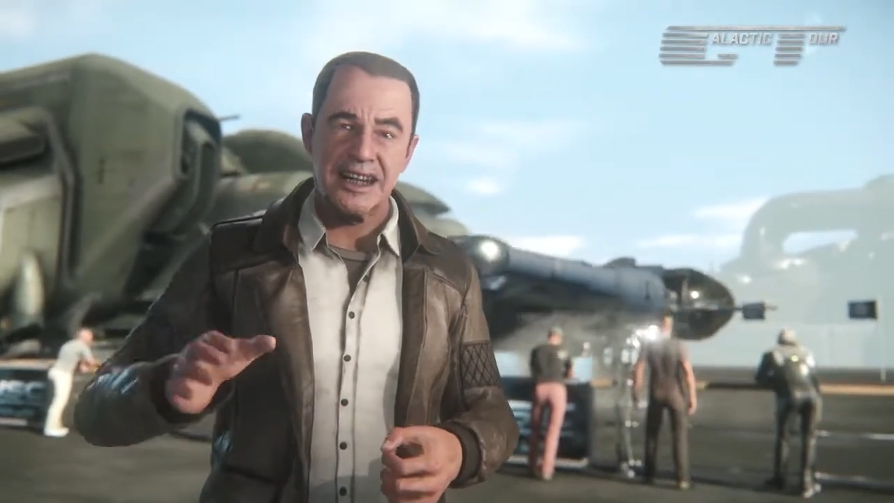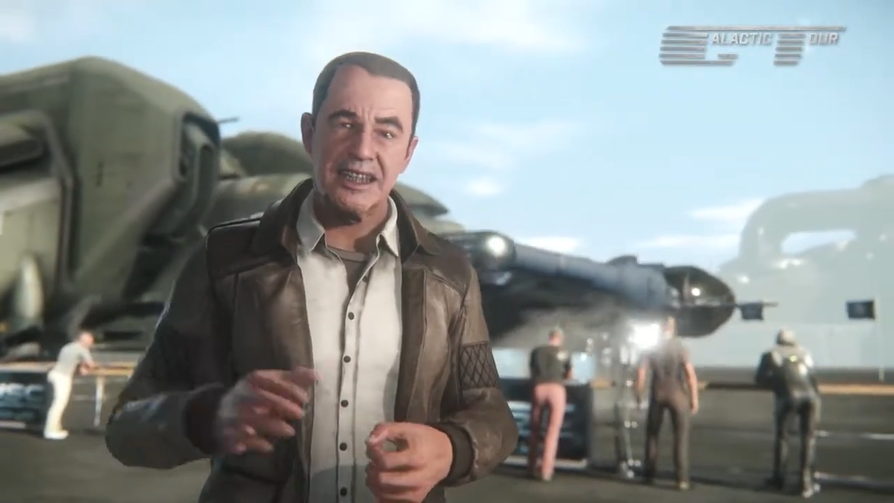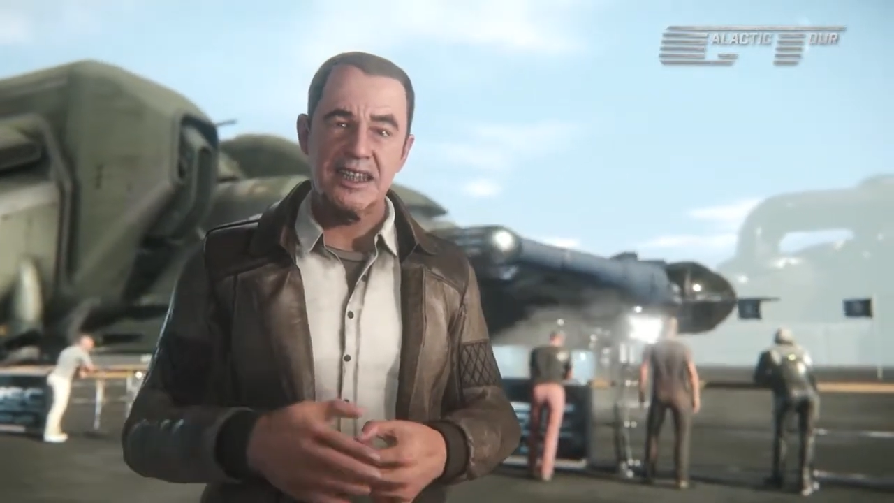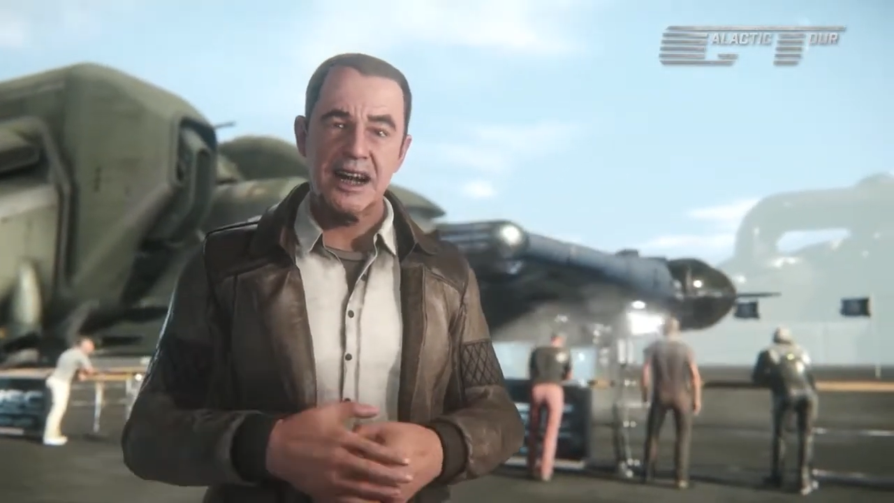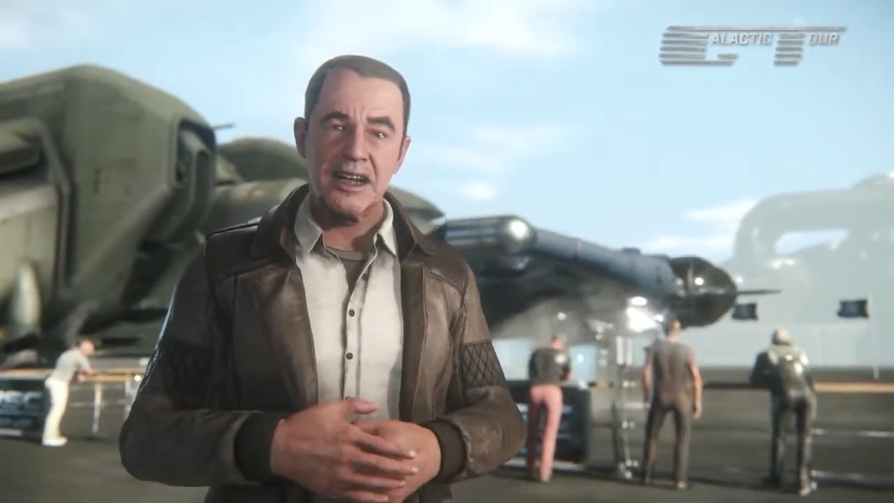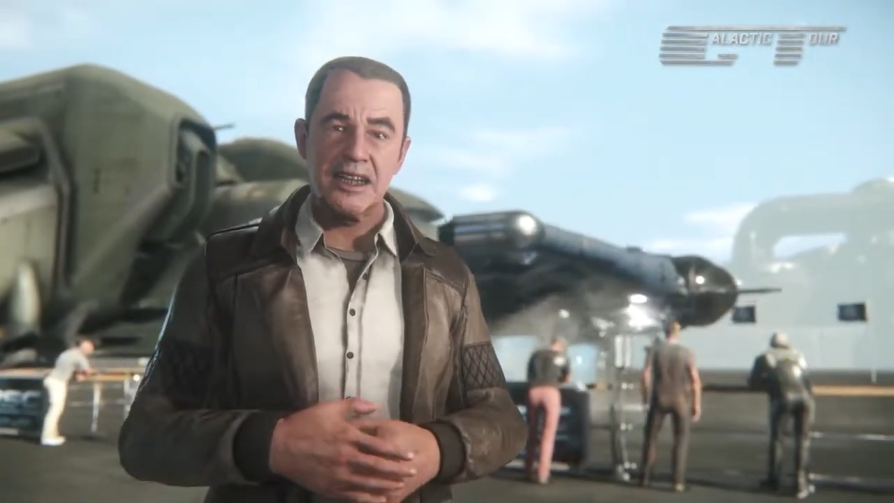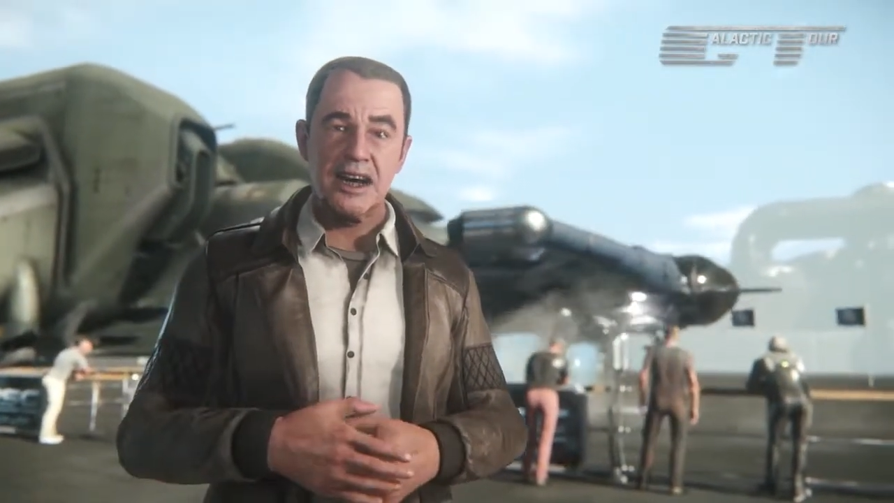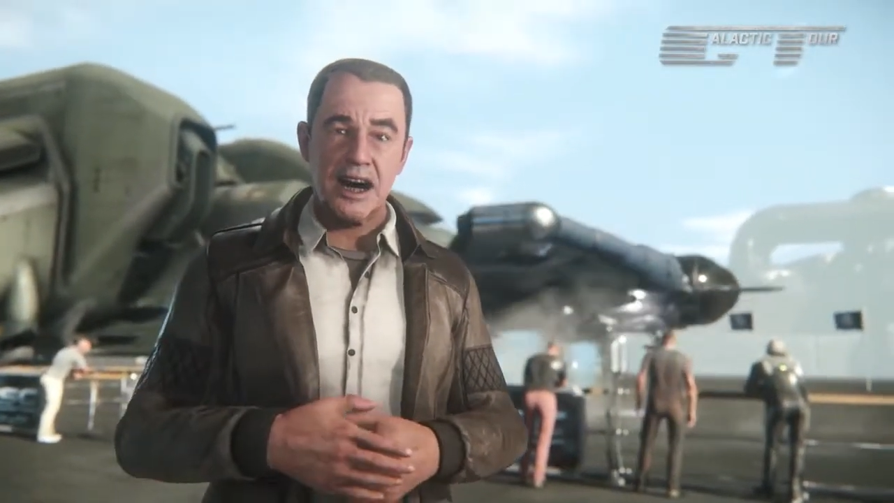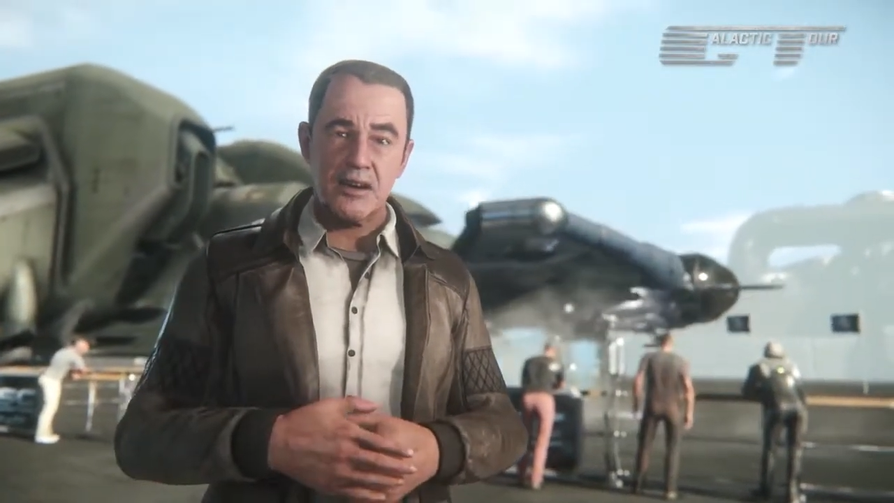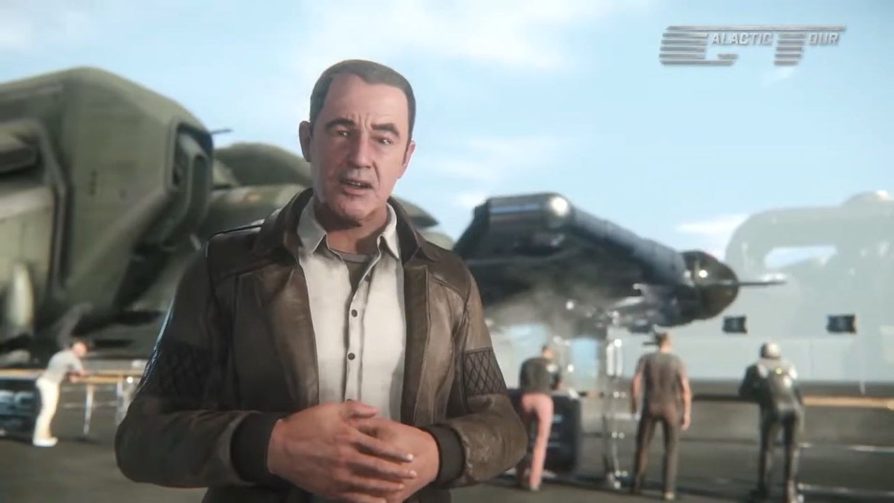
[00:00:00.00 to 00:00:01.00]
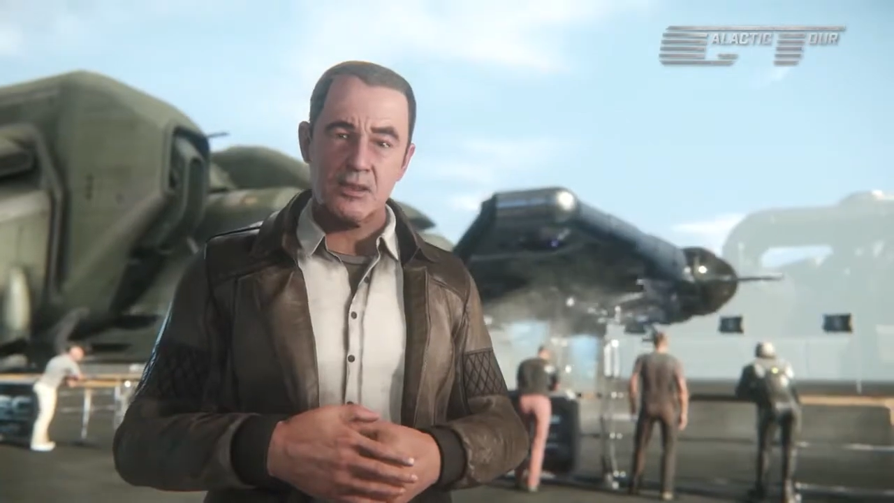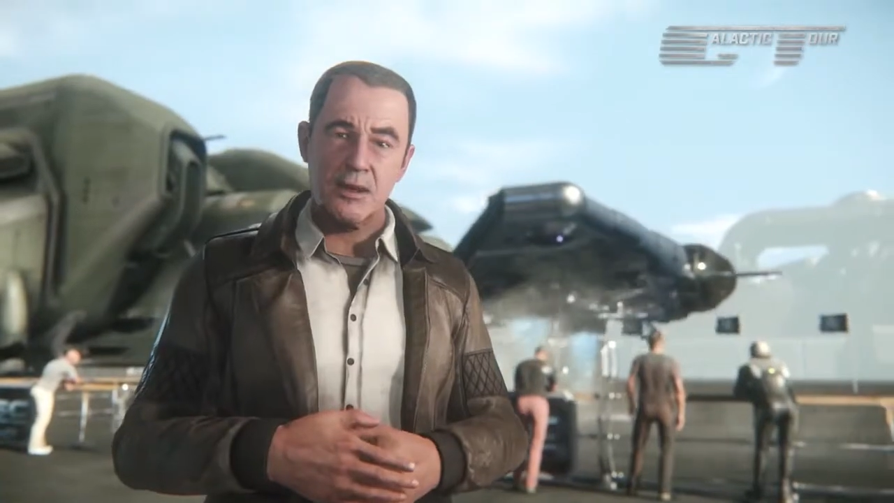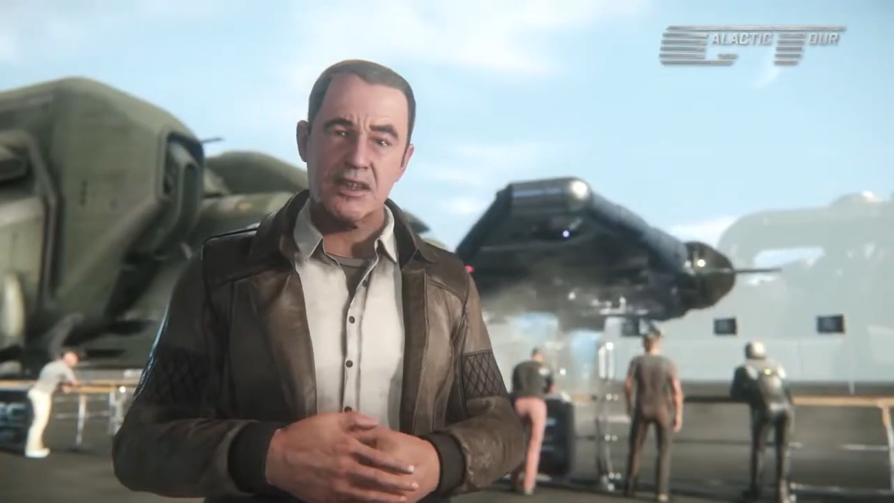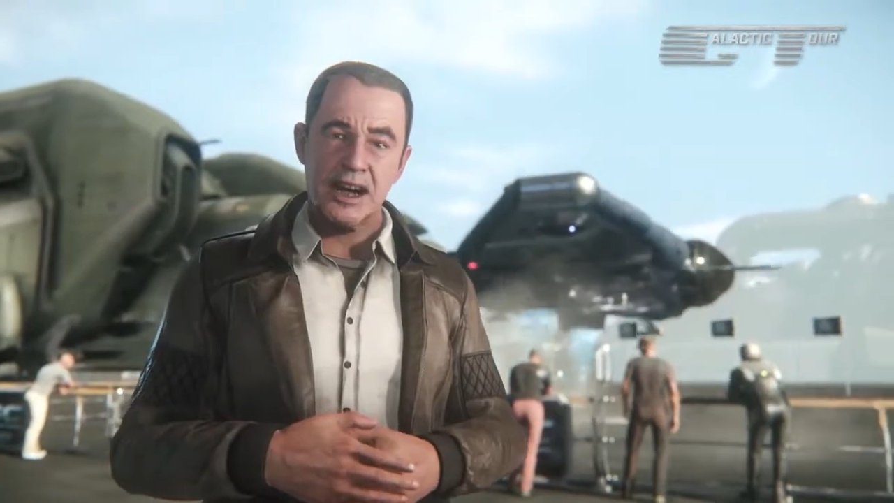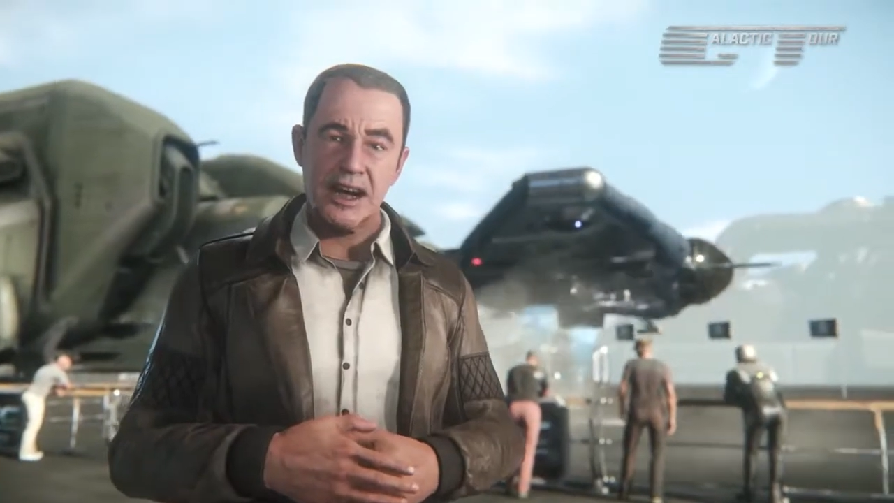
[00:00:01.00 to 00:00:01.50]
Intergalactic Aerospace